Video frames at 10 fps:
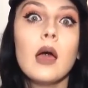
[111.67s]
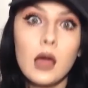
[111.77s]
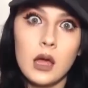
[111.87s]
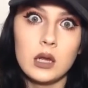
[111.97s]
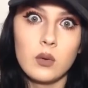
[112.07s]

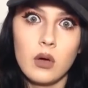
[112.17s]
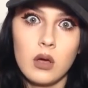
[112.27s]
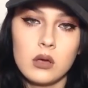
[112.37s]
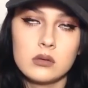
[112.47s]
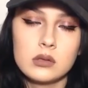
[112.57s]

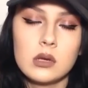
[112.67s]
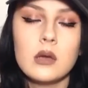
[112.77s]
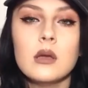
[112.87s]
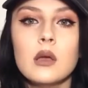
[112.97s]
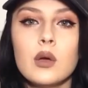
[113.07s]
anyways,
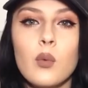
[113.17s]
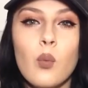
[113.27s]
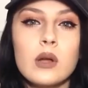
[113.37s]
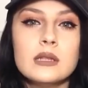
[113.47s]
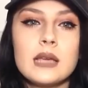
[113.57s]

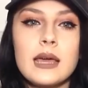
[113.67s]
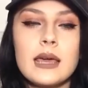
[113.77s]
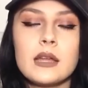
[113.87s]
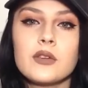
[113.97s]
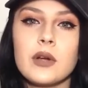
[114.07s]
once I
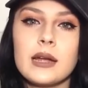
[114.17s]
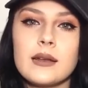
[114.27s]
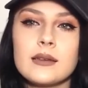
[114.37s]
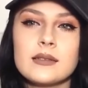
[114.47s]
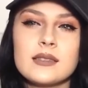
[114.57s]
hit
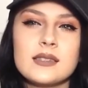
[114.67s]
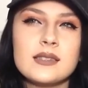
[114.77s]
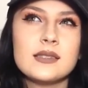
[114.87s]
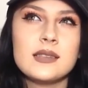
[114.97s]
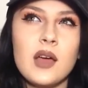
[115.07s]
grade
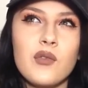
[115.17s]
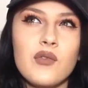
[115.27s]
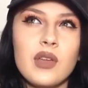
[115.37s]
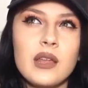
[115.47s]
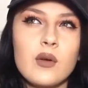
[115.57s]

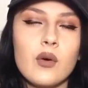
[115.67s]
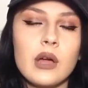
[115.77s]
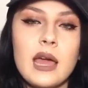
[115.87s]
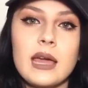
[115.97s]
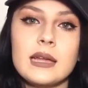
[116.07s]
seven
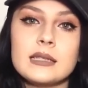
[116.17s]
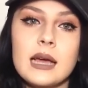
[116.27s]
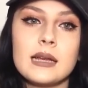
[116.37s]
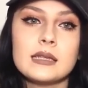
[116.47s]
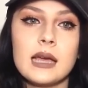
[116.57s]
or eight,
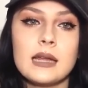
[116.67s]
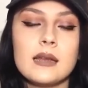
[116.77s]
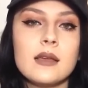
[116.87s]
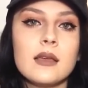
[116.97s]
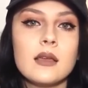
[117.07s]
I
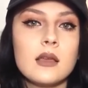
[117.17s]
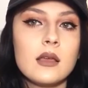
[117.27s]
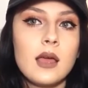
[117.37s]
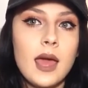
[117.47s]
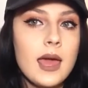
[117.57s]
decided
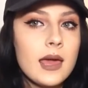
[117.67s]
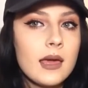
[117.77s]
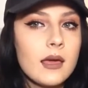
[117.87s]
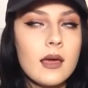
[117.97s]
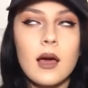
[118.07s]

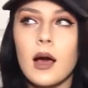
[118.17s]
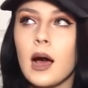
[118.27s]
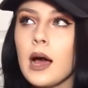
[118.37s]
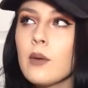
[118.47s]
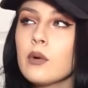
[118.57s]
hey,
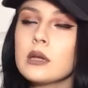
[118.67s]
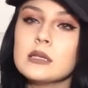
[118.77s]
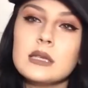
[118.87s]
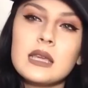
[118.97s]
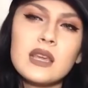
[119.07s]
I want to
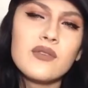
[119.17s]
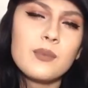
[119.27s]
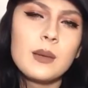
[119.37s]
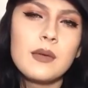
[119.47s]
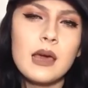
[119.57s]
see if
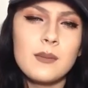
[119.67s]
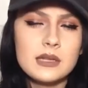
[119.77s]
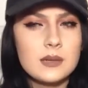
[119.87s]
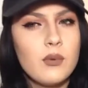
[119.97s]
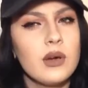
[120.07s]
maybe I'm
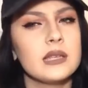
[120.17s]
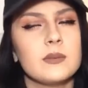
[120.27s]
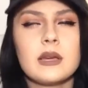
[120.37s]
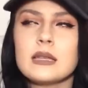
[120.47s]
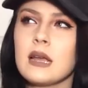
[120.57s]
into boys
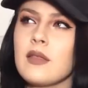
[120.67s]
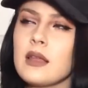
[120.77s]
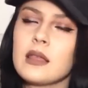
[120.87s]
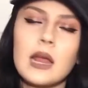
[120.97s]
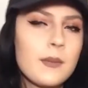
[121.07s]
because I
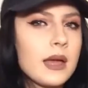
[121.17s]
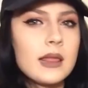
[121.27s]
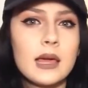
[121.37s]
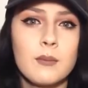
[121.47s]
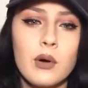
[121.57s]
think that I might
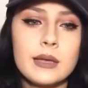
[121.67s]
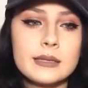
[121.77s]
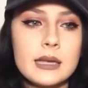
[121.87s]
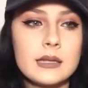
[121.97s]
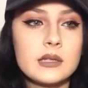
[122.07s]
like
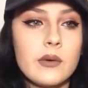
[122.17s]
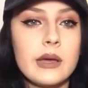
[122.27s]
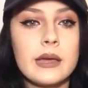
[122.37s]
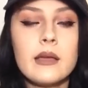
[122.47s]
boys. And so I,